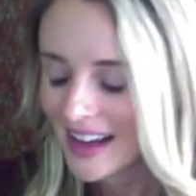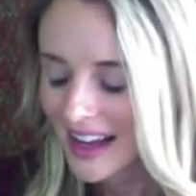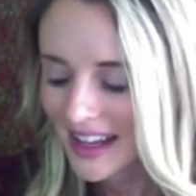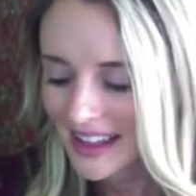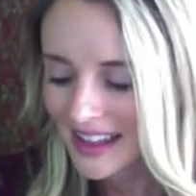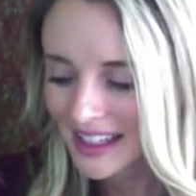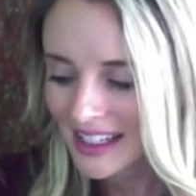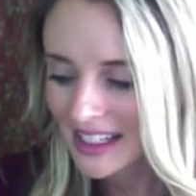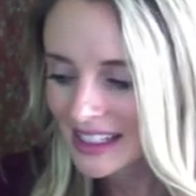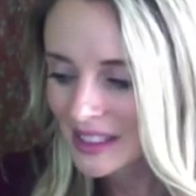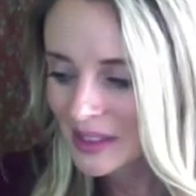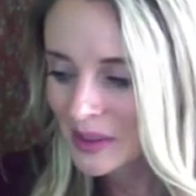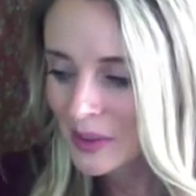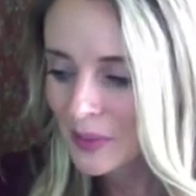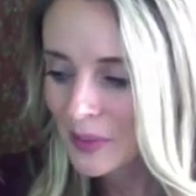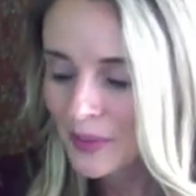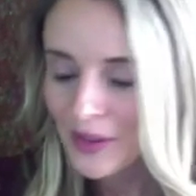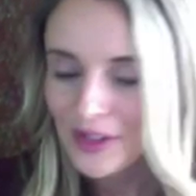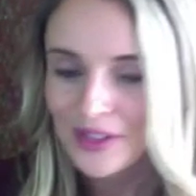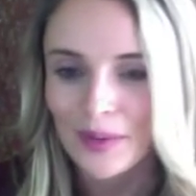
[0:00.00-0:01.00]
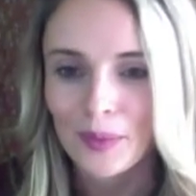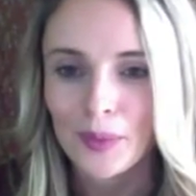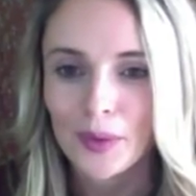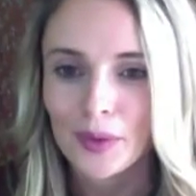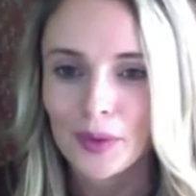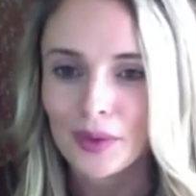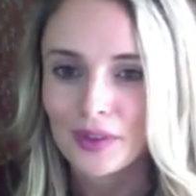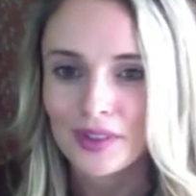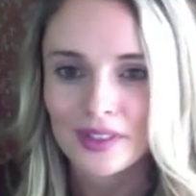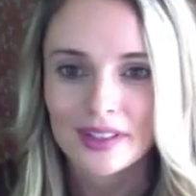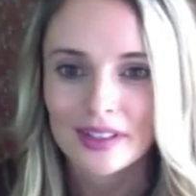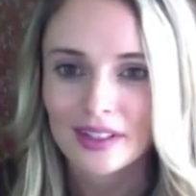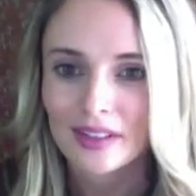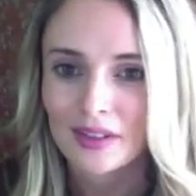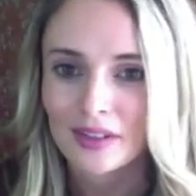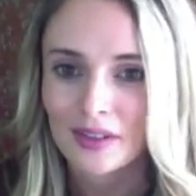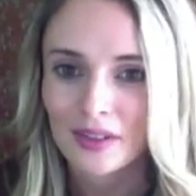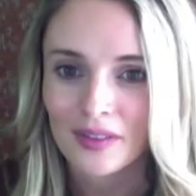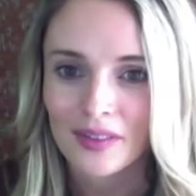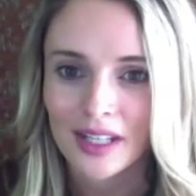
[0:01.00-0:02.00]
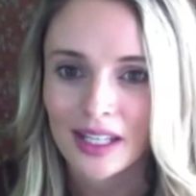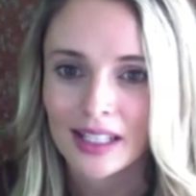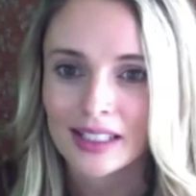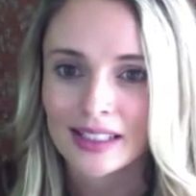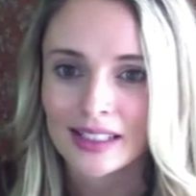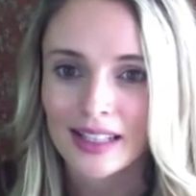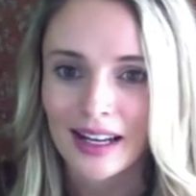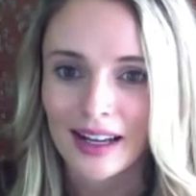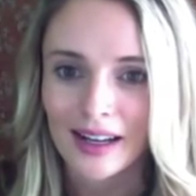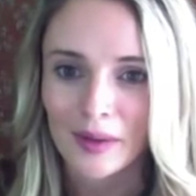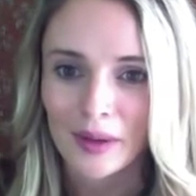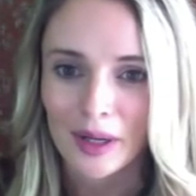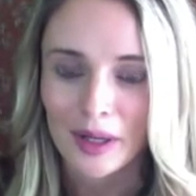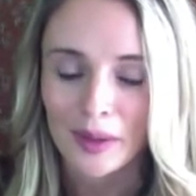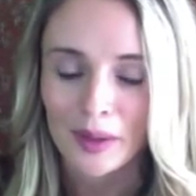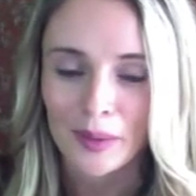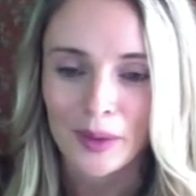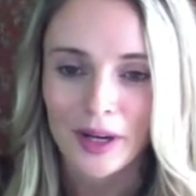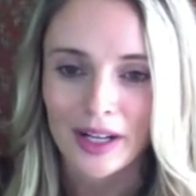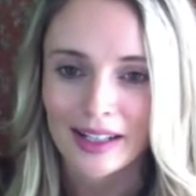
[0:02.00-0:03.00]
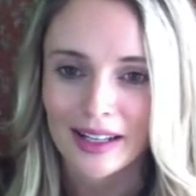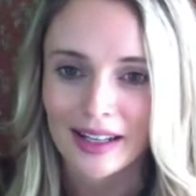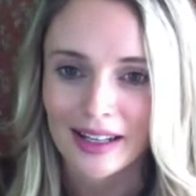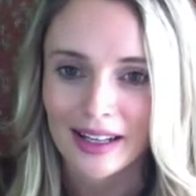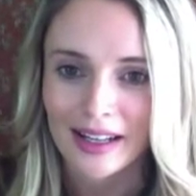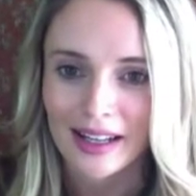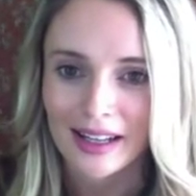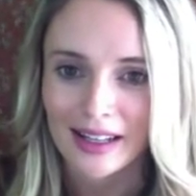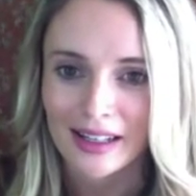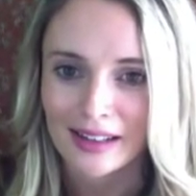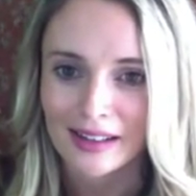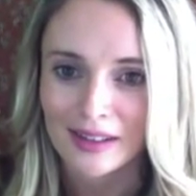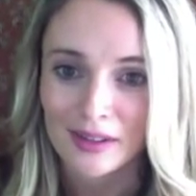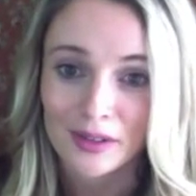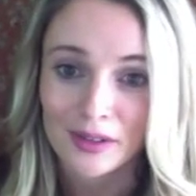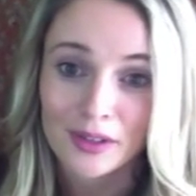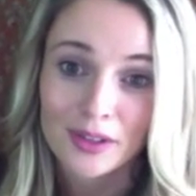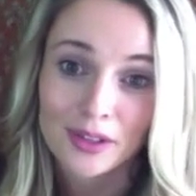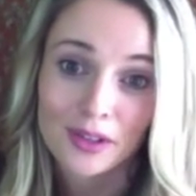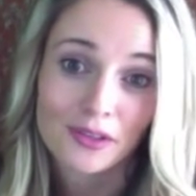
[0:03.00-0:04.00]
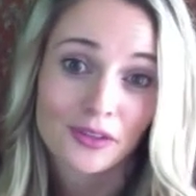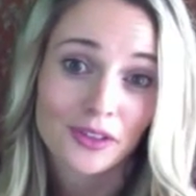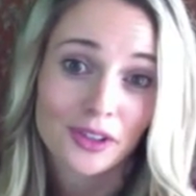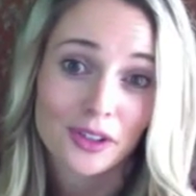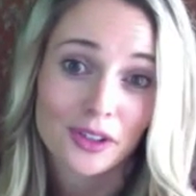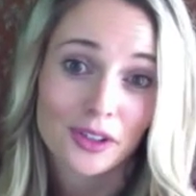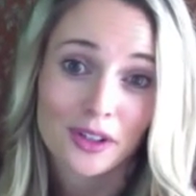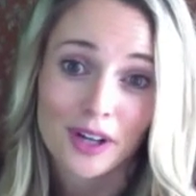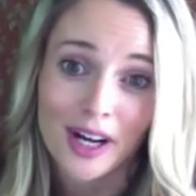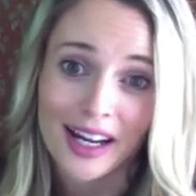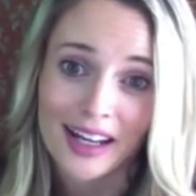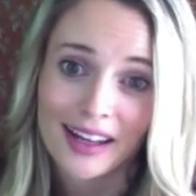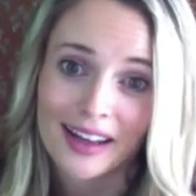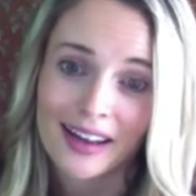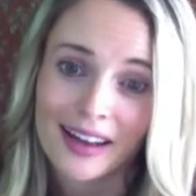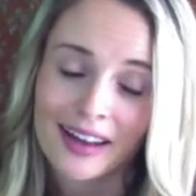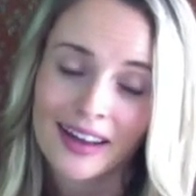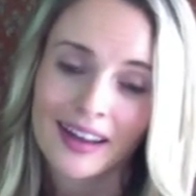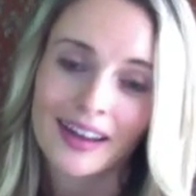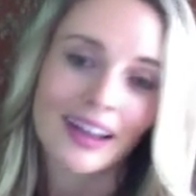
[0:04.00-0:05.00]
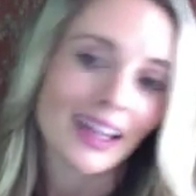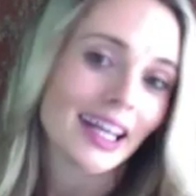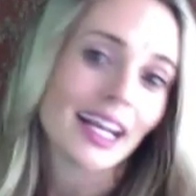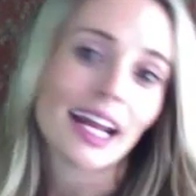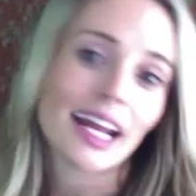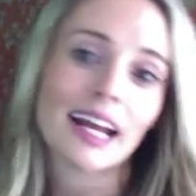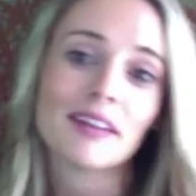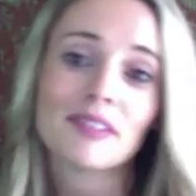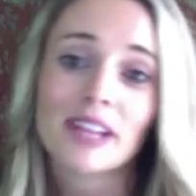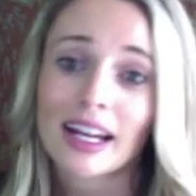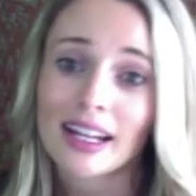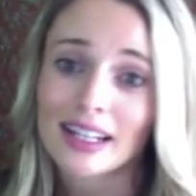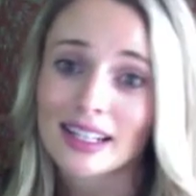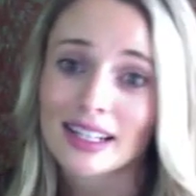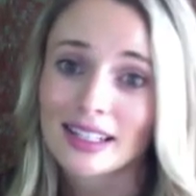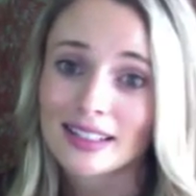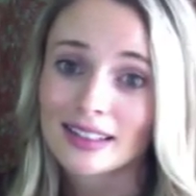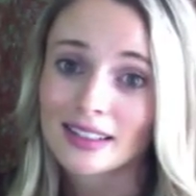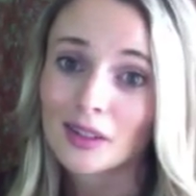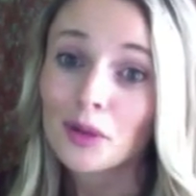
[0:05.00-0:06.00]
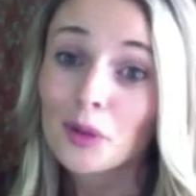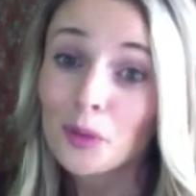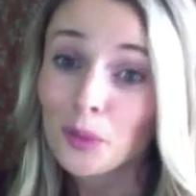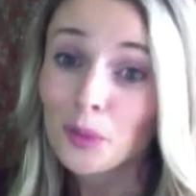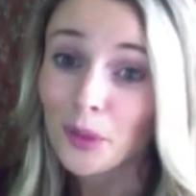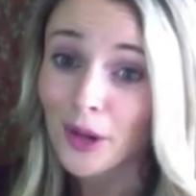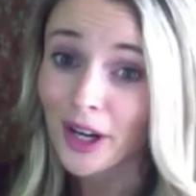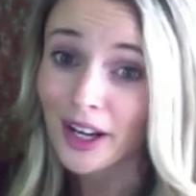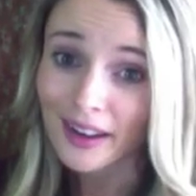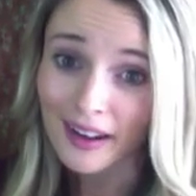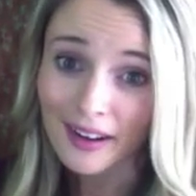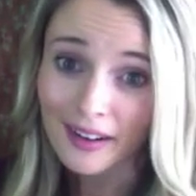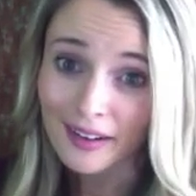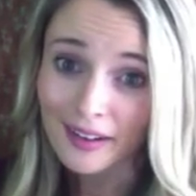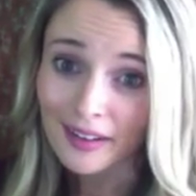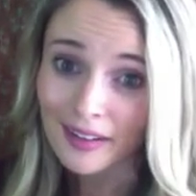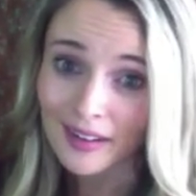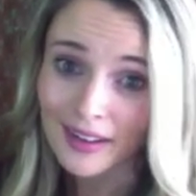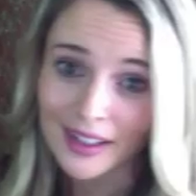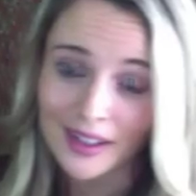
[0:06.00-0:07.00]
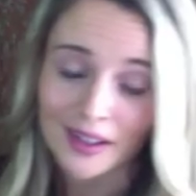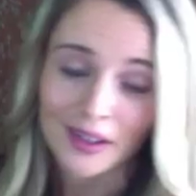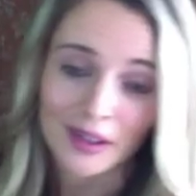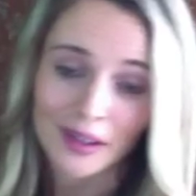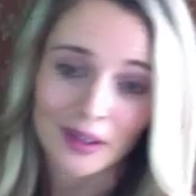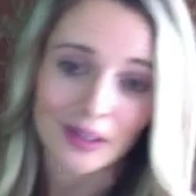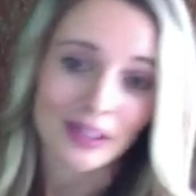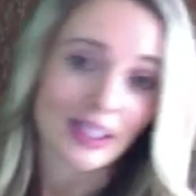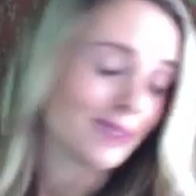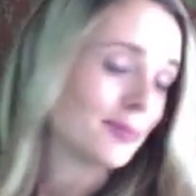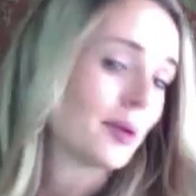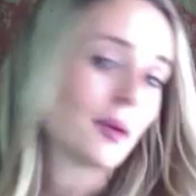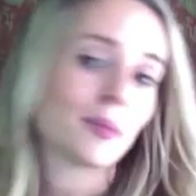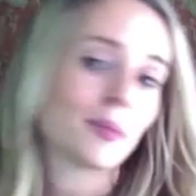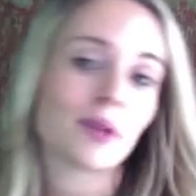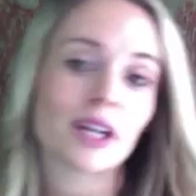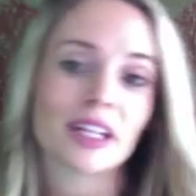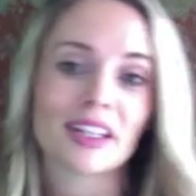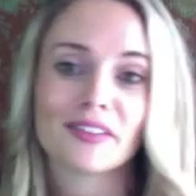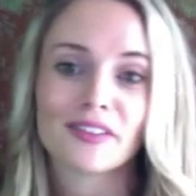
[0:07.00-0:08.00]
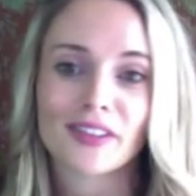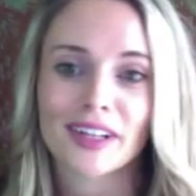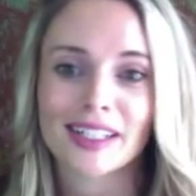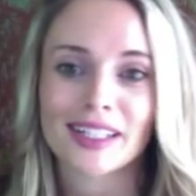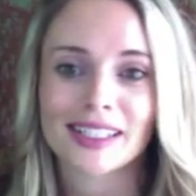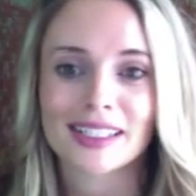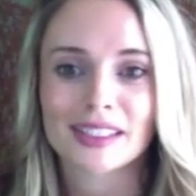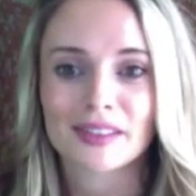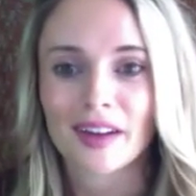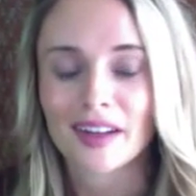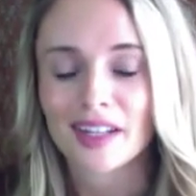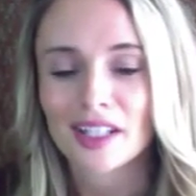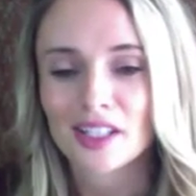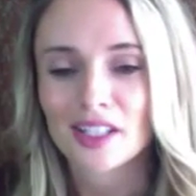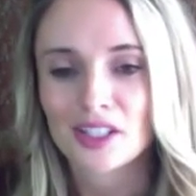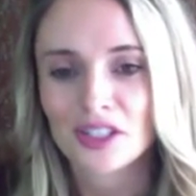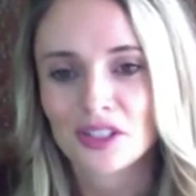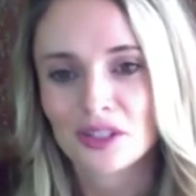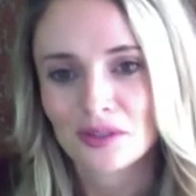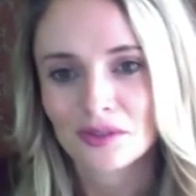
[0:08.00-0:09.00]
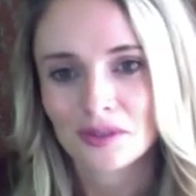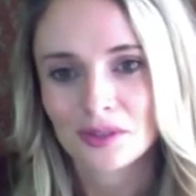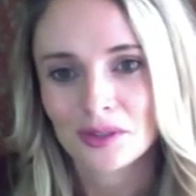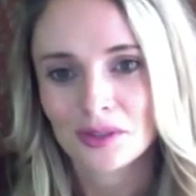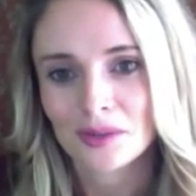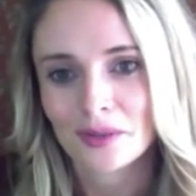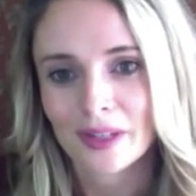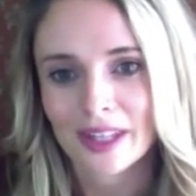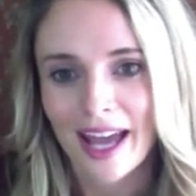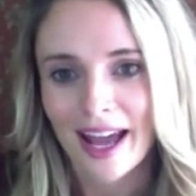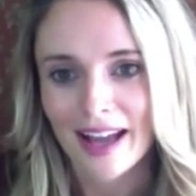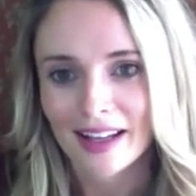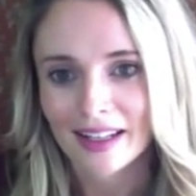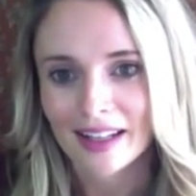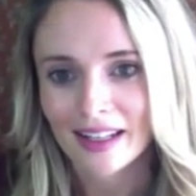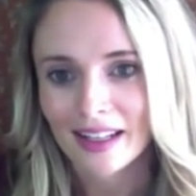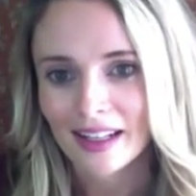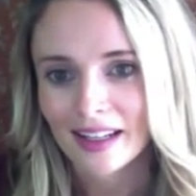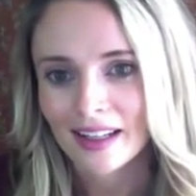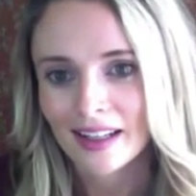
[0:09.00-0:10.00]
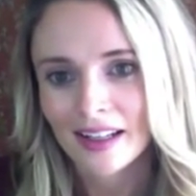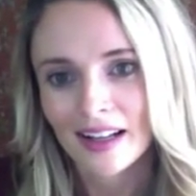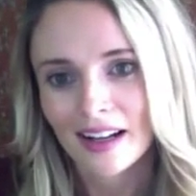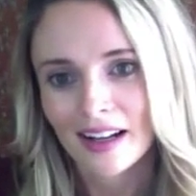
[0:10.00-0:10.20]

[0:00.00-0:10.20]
think it's super simple to stick to a vegan diet while you're pregnant, and you still feel great. And I haven't had a single breakout. I know a lot of my pregnant friends have had issues with acne,